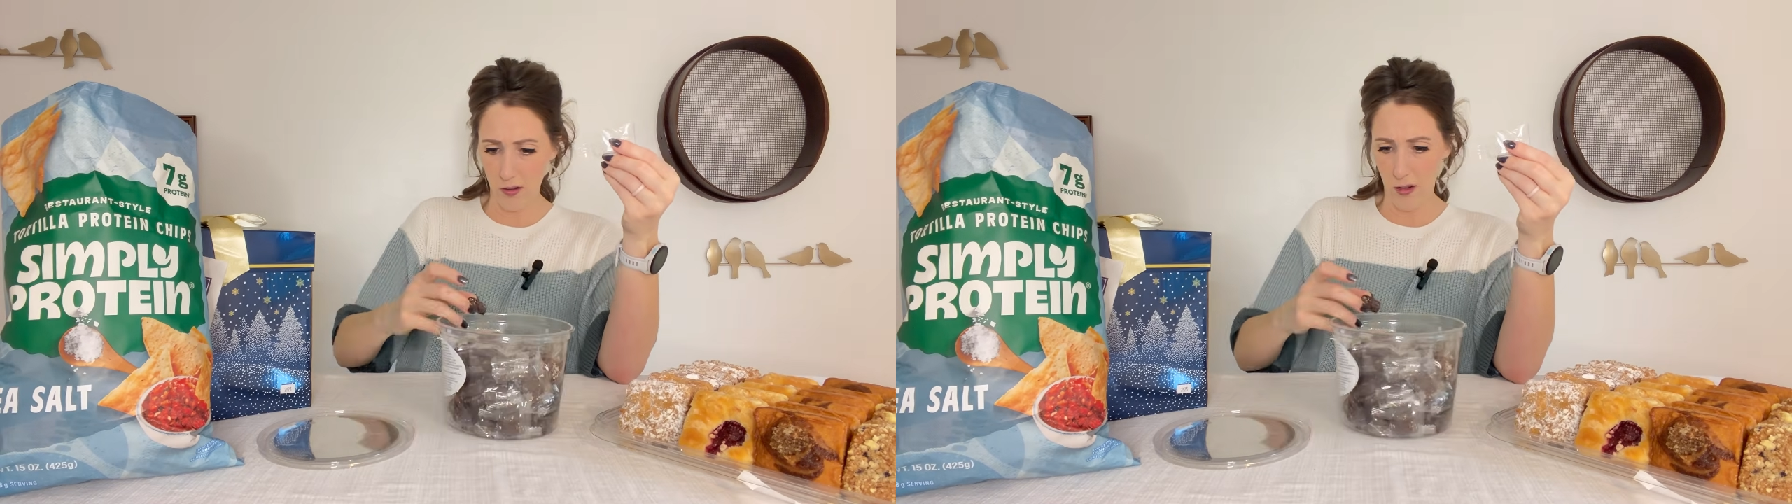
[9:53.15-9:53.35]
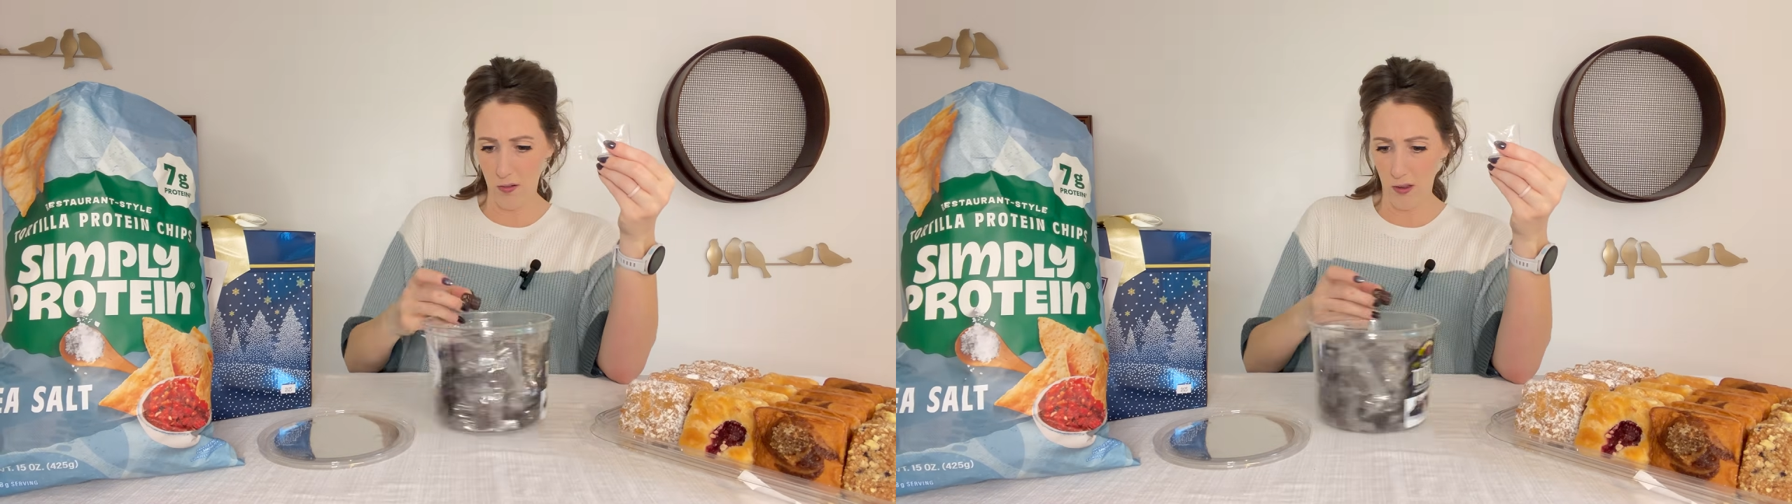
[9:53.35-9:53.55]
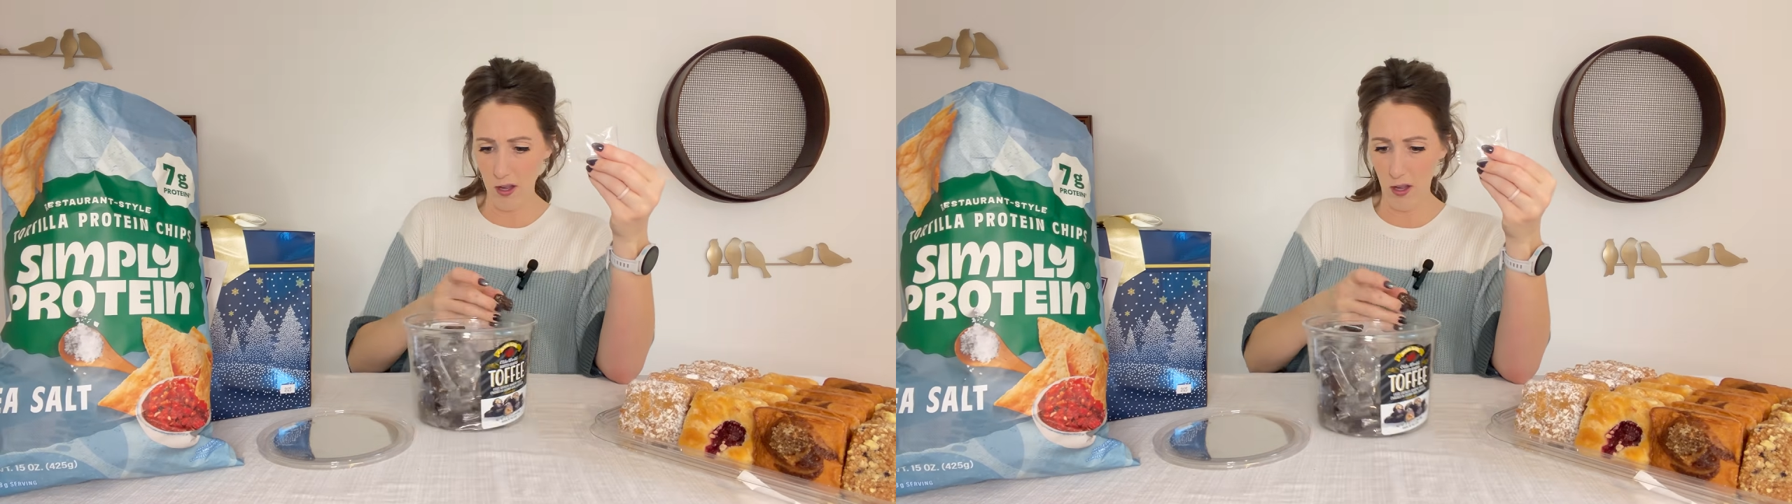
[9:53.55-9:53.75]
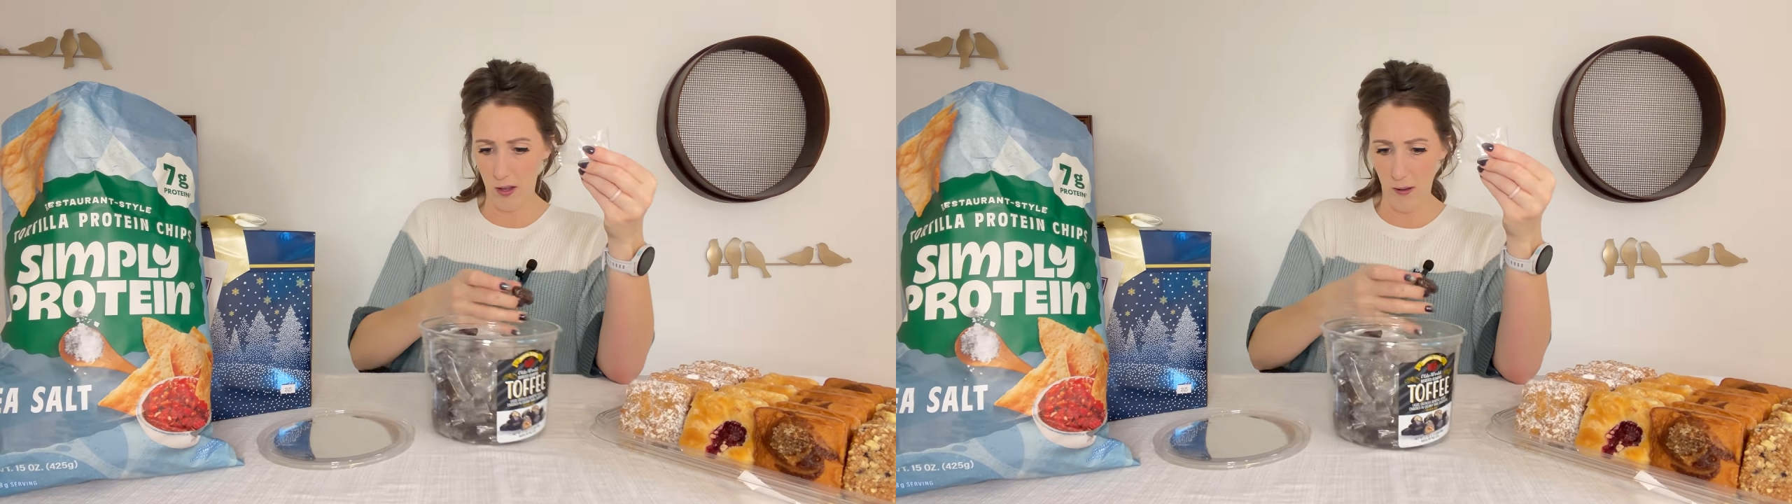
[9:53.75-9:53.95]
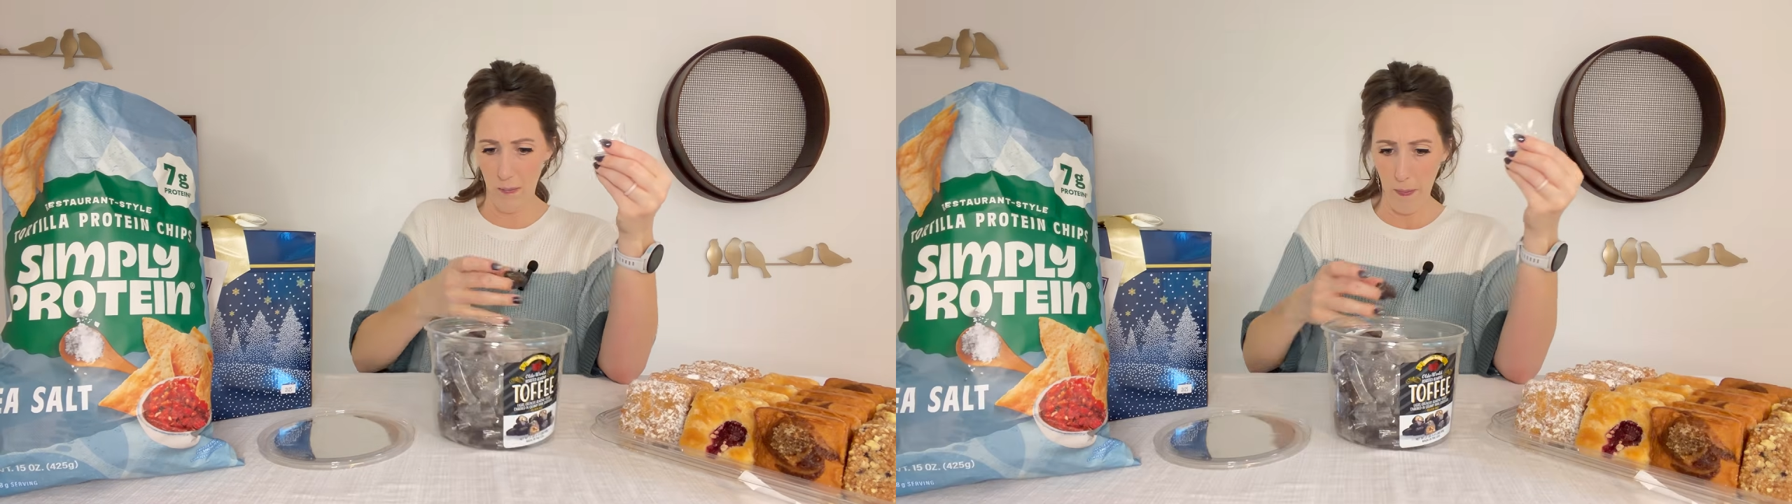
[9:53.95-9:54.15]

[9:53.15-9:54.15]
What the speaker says: I don't think.